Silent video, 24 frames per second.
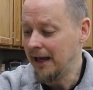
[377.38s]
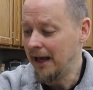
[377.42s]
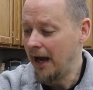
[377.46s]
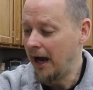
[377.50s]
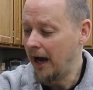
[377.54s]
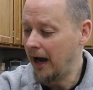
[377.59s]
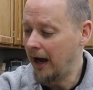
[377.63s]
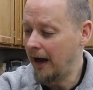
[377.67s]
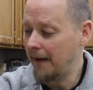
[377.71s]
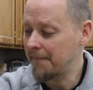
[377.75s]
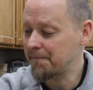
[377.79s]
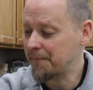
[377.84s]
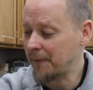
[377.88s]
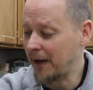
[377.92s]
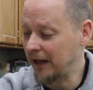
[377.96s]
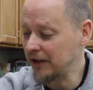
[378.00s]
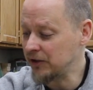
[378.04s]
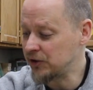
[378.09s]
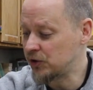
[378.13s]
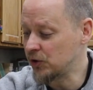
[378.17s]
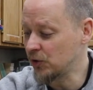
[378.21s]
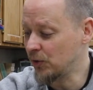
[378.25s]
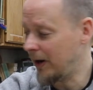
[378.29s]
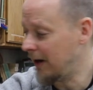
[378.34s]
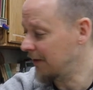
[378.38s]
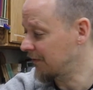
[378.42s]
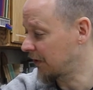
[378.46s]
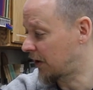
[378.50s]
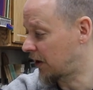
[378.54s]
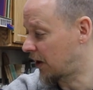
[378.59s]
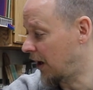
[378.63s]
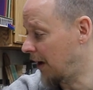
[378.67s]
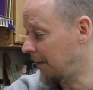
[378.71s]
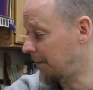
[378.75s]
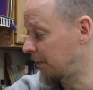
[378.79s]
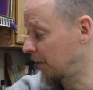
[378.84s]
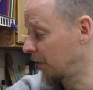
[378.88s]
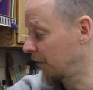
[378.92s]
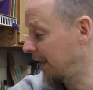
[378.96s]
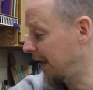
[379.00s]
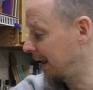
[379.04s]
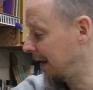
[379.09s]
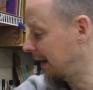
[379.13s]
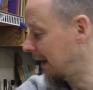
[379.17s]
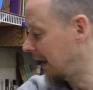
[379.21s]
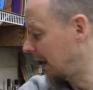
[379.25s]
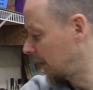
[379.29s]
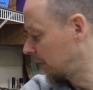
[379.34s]
Um, I do have a couple
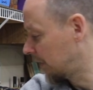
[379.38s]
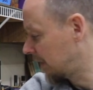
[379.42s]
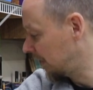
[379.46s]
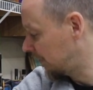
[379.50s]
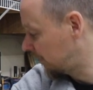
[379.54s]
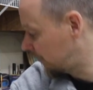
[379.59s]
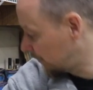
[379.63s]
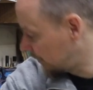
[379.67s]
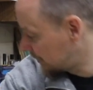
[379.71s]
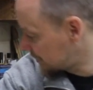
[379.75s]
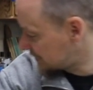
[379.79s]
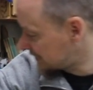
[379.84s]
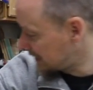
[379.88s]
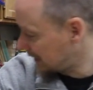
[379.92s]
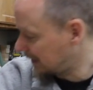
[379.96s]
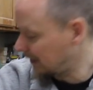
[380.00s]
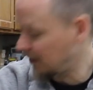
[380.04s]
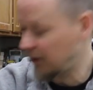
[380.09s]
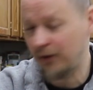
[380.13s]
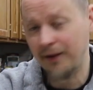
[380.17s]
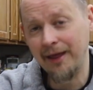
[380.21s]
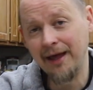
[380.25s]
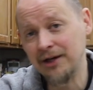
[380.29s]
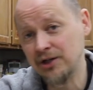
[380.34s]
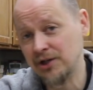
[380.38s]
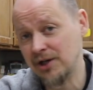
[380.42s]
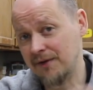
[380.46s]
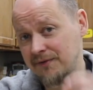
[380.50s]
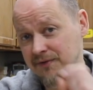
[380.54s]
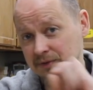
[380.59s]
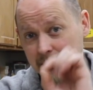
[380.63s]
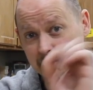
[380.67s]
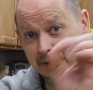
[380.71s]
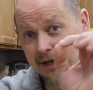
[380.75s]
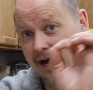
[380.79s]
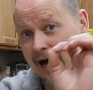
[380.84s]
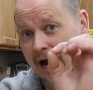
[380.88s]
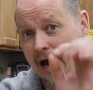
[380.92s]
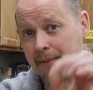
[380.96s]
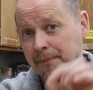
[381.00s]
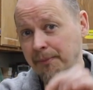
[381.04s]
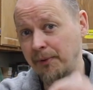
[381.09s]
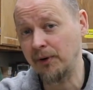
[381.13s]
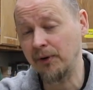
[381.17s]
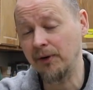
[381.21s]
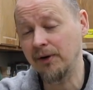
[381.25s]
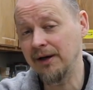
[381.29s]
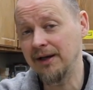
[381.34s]
that I'll get to in a second here. They actually have some
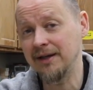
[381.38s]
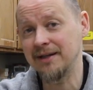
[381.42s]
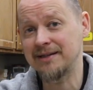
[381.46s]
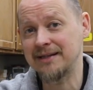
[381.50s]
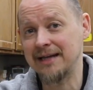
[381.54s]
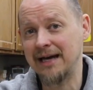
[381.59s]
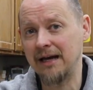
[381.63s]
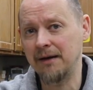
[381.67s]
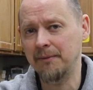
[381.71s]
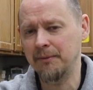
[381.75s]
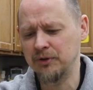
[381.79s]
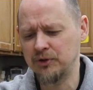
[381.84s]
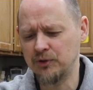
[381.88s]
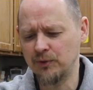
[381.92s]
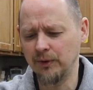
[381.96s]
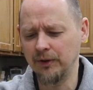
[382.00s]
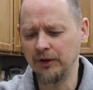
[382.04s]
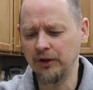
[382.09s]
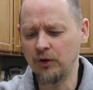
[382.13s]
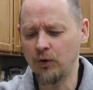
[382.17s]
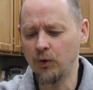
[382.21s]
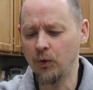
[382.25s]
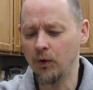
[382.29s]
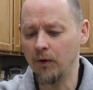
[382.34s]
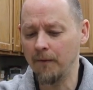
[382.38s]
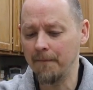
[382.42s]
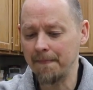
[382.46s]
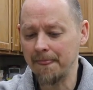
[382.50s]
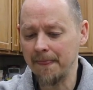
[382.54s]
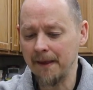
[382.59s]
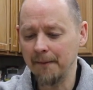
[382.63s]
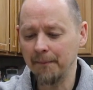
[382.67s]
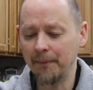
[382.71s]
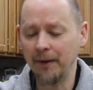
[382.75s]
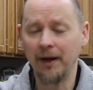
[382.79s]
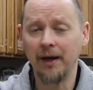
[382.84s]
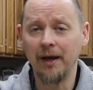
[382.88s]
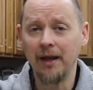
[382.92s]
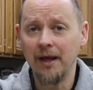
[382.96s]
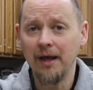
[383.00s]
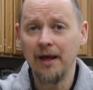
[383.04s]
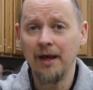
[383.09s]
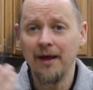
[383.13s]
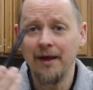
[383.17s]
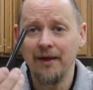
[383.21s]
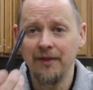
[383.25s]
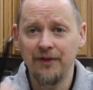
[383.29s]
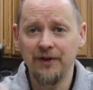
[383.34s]
copper inside them. It's really cool. But
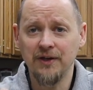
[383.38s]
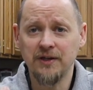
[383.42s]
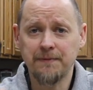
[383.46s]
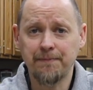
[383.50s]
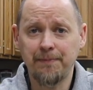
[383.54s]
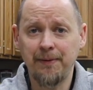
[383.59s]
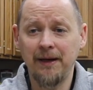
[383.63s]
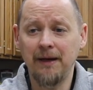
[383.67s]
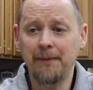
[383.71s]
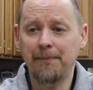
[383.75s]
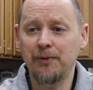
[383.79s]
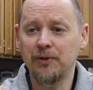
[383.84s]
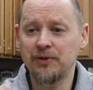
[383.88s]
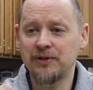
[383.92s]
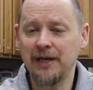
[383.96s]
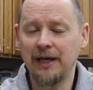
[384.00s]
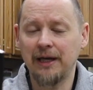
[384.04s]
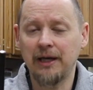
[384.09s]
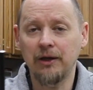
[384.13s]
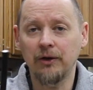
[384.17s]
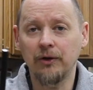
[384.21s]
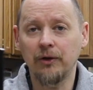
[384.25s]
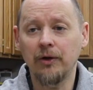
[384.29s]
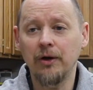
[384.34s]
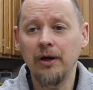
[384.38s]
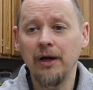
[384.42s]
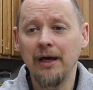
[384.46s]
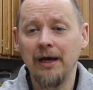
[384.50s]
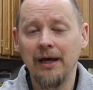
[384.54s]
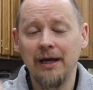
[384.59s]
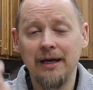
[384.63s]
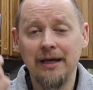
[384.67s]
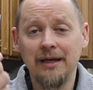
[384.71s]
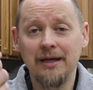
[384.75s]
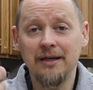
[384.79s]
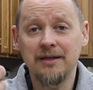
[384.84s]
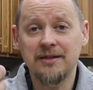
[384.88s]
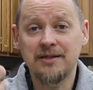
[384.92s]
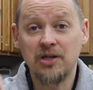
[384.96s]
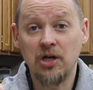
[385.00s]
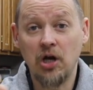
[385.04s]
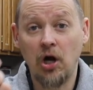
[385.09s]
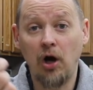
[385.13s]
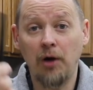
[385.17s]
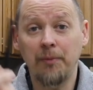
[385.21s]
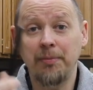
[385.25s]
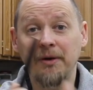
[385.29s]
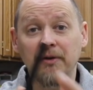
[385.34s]
this pin in particular is
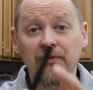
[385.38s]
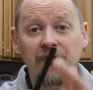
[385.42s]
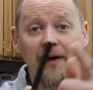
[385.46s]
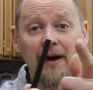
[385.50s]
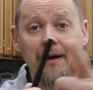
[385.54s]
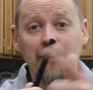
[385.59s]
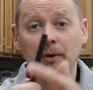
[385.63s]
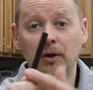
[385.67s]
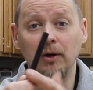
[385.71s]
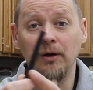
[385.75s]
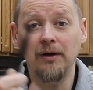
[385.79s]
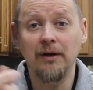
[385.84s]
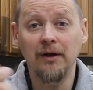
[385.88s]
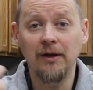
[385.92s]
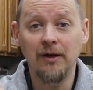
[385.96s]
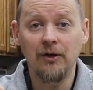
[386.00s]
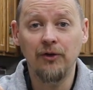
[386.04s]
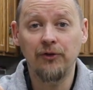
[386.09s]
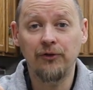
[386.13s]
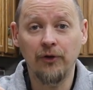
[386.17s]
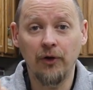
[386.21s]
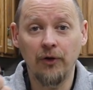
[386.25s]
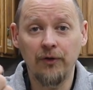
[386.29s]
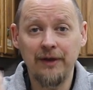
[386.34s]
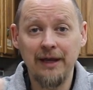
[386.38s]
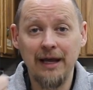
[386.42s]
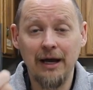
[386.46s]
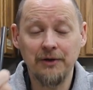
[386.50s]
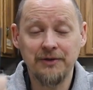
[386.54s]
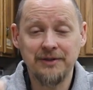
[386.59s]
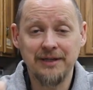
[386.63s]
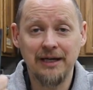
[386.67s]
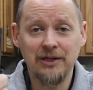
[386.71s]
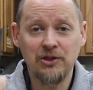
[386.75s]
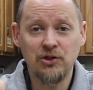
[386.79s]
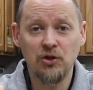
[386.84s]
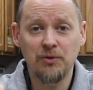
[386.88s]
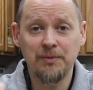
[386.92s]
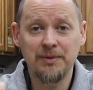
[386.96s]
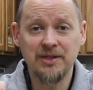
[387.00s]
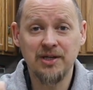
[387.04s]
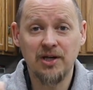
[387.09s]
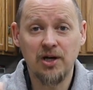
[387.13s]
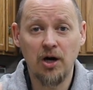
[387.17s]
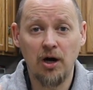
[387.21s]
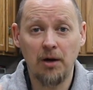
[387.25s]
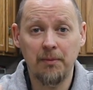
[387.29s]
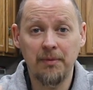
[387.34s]
carbon fiber. So the outside tube
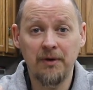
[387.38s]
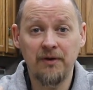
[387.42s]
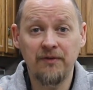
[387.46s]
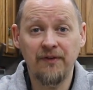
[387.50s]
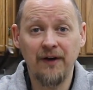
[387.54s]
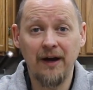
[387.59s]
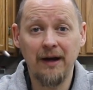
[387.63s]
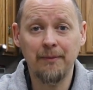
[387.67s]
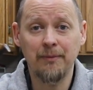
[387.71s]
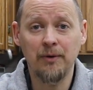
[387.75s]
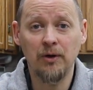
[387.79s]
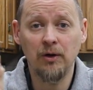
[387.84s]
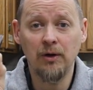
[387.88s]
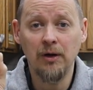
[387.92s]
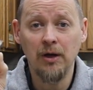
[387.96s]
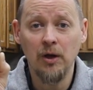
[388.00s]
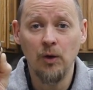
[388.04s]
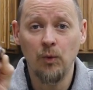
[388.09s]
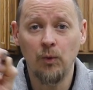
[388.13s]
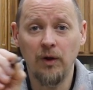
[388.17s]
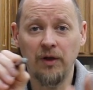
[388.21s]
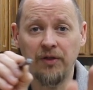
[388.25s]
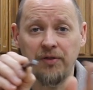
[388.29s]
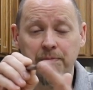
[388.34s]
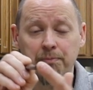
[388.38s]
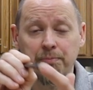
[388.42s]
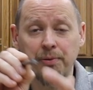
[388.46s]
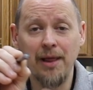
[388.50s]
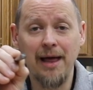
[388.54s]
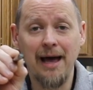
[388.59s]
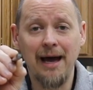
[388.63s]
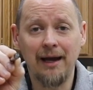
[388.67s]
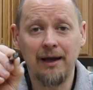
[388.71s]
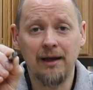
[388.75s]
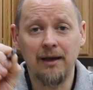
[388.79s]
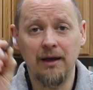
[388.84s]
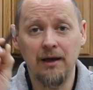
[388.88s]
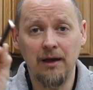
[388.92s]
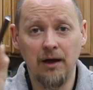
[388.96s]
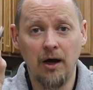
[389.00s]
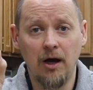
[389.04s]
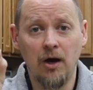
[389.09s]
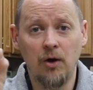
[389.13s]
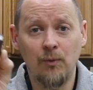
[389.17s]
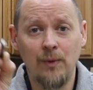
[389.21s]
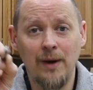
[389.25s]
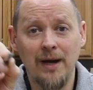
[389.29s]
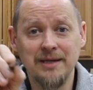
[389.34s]
is a carbon fiber with black
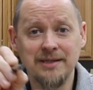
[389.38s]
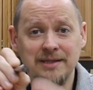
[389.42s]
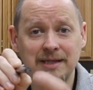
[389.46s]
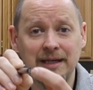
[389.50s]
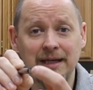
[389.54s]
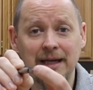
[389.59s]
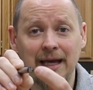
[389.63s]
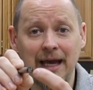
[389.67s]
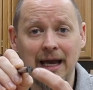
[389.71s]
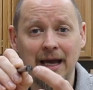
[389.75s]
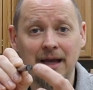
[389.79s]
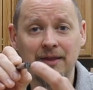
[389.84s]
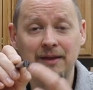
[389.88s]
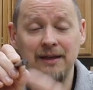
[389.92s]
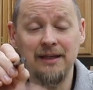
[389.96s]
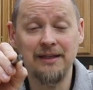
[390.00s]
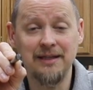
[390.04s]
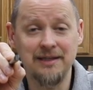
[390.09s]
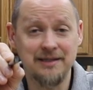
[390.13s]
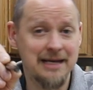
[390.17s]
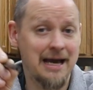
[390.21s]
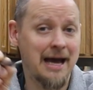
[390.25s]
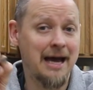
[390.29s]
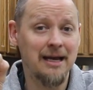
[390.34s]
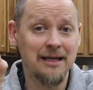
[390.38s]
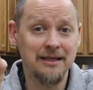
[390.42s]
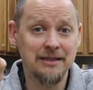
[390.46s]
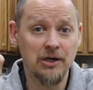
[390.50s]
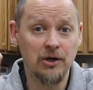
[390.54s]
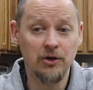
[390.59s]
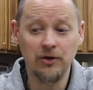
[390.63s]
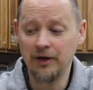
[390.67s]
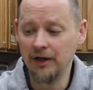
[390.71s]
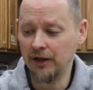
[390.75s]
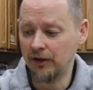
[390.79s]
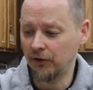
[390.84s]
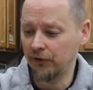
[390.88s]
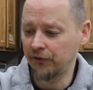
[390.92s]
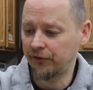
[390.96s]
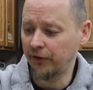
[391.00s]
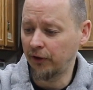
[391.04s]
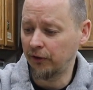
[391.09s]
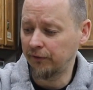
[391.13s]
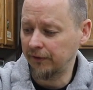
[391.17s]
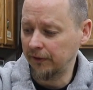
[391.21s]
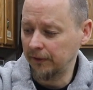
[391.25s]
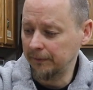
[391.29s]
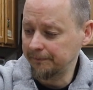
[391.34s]
uh, resin and the designs are nickel
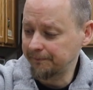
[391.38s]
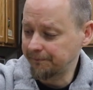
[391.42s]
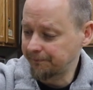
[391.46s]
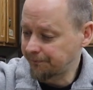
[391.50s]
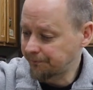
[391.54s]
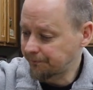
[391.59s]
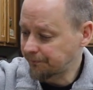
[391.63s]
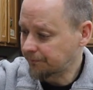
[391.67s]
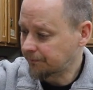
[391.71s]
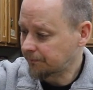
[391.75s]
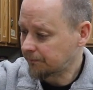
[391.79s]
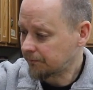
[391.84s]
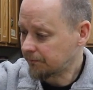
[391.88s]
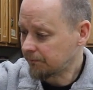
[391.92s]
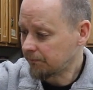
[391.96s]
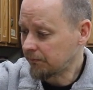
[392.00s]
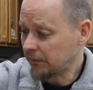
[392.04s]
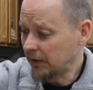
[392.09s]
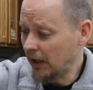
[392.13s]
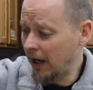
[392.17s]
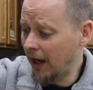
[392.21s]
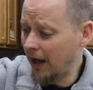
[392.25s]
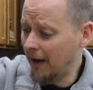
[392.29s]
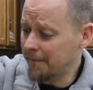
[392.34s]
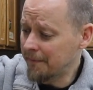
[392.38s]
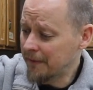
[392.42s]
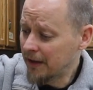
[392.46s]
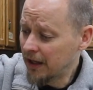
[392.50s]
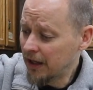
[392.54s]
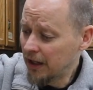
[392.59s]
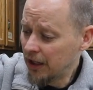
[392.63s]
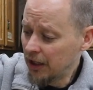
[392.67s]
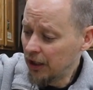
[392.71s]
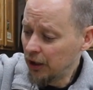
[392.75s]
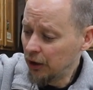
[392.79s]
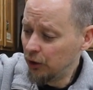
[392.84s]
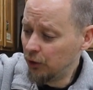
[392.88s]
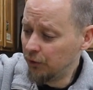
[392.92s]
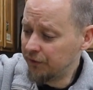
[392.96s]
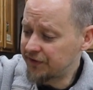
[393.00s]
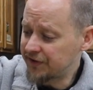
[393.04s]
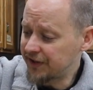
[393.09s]
silver. Um, You've